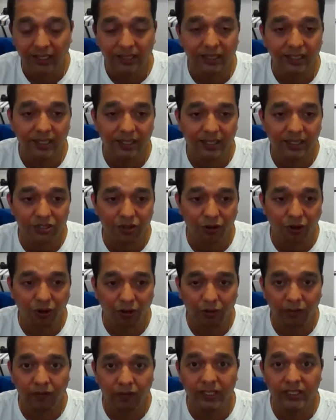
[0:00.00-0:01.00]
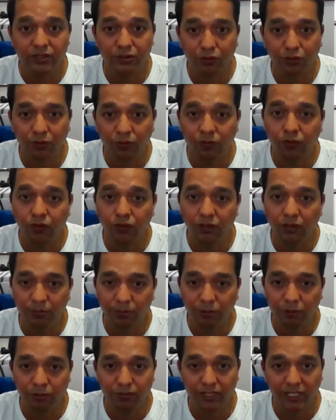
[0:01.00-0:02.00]
there is always room for
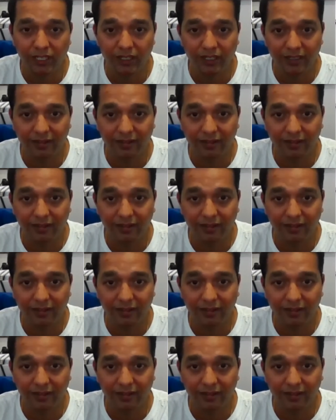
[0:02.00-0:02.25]
improvement.